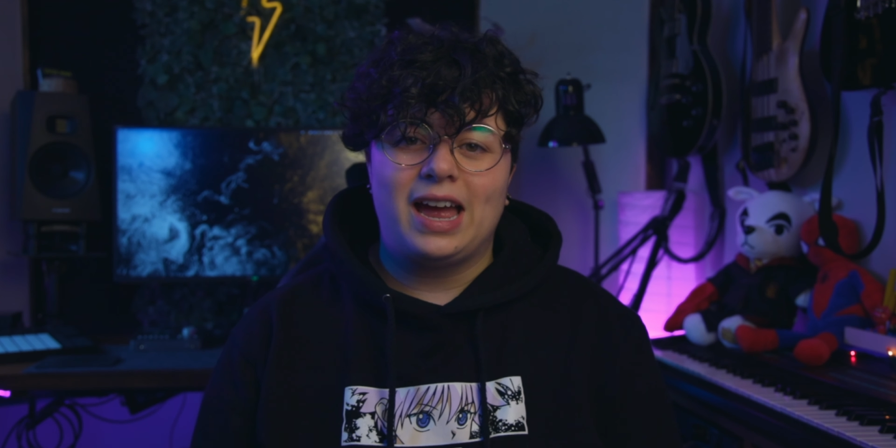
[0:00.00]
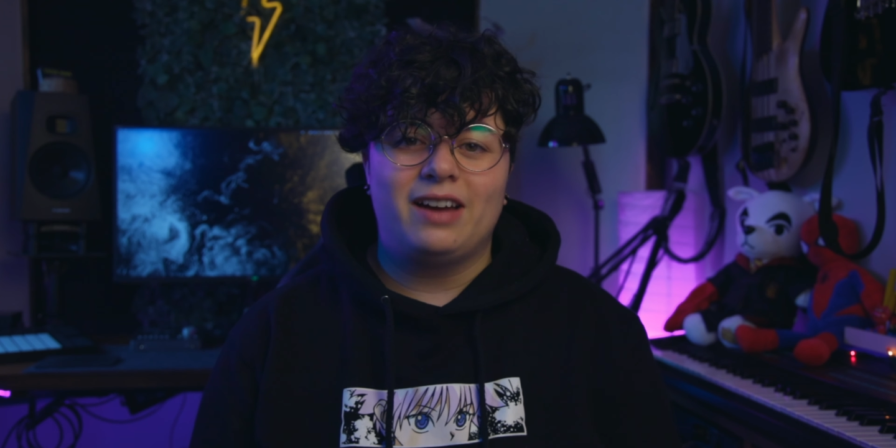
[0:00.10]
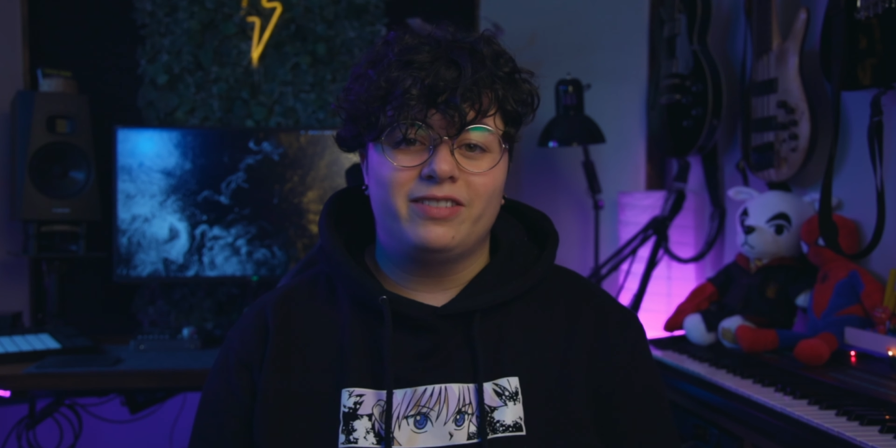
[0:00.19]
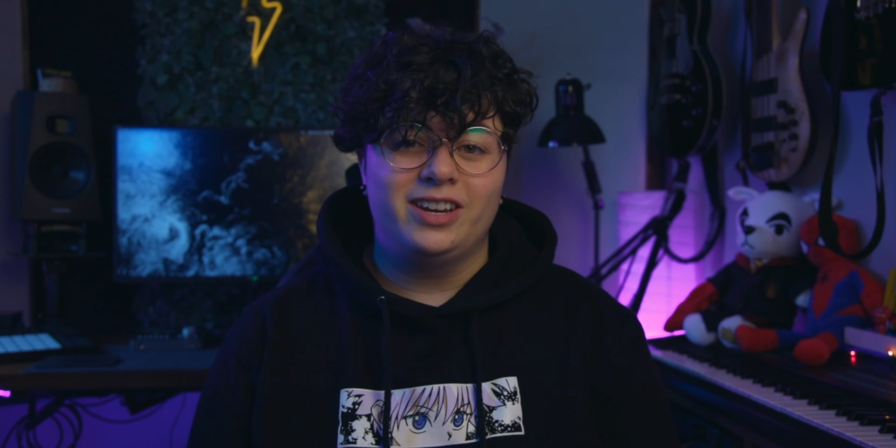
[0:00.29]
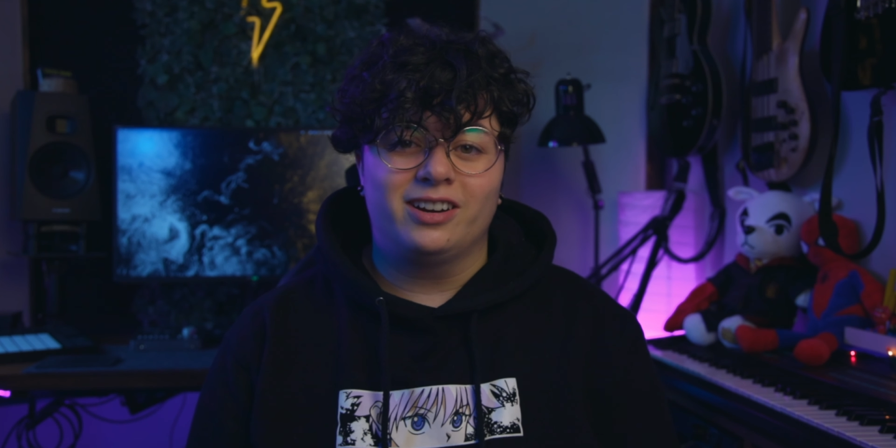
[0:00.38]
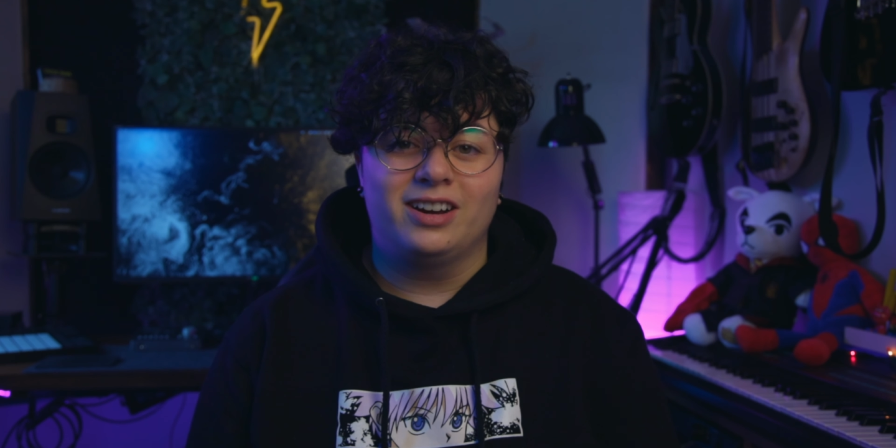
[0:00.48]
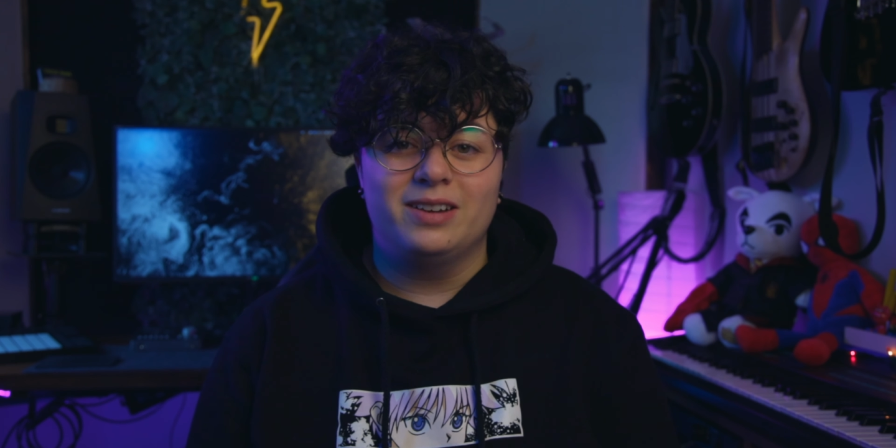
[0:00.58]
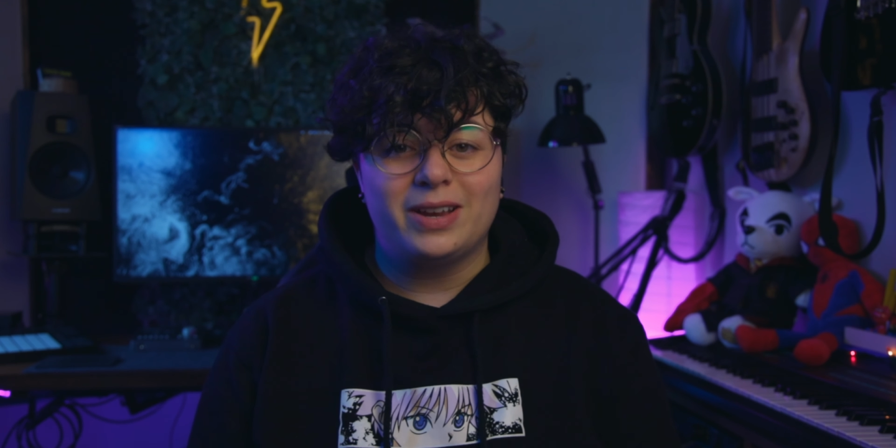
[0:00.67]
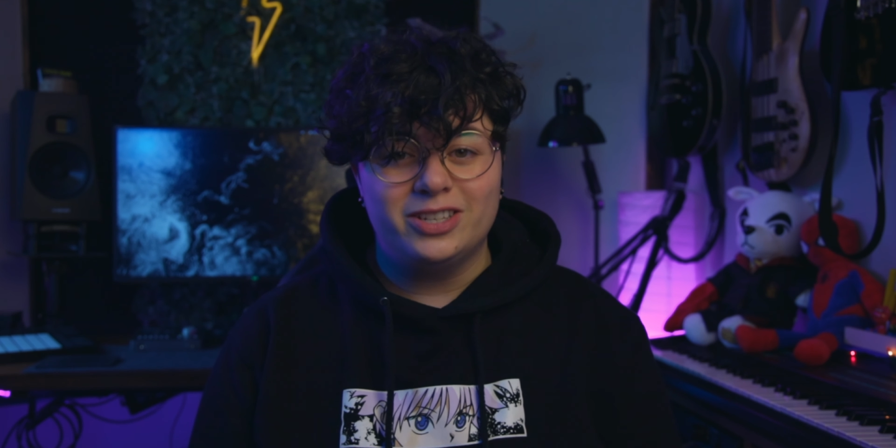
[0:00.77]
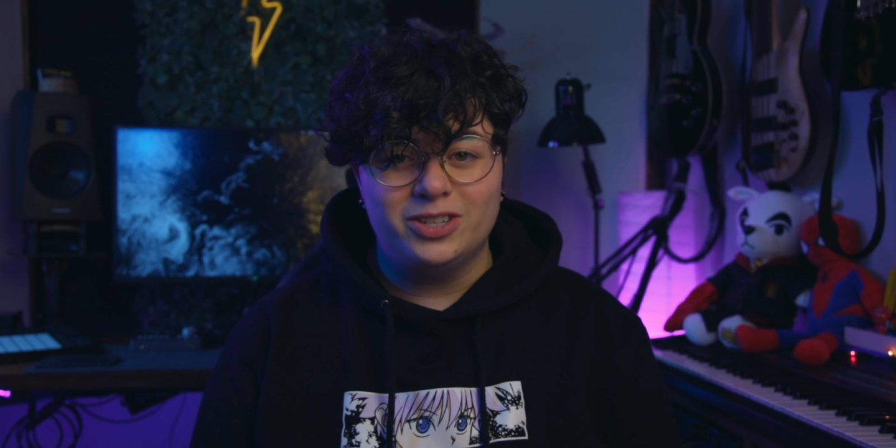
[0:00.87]
have here
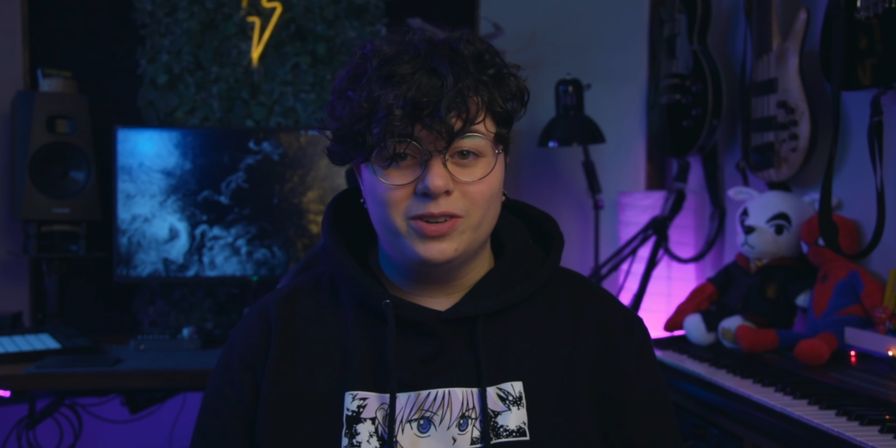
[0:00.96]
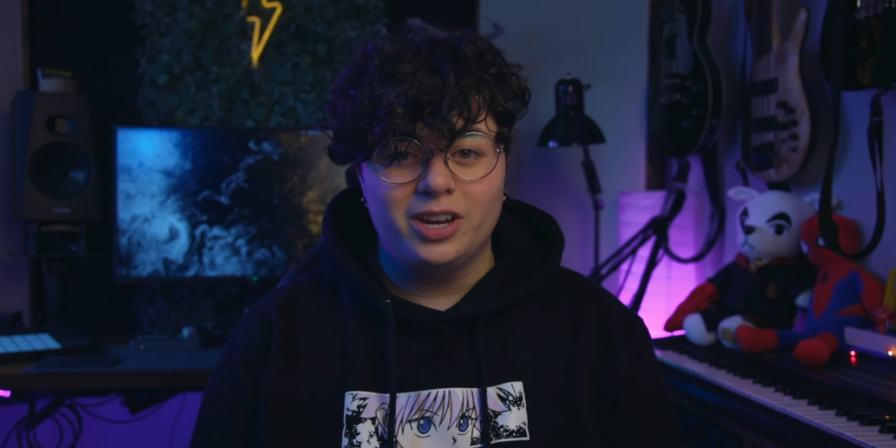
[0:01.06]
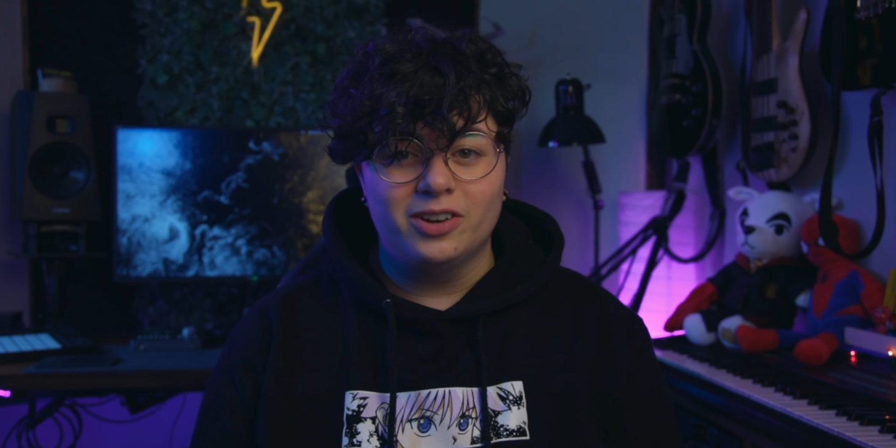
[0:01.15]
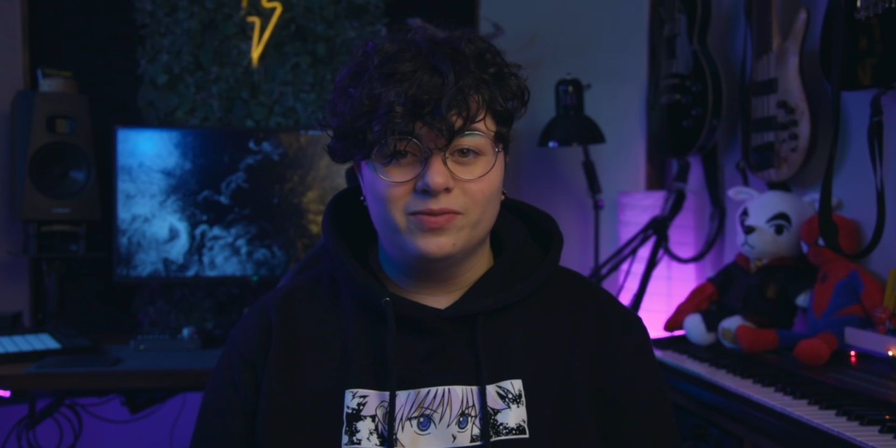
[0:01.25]
in my studio.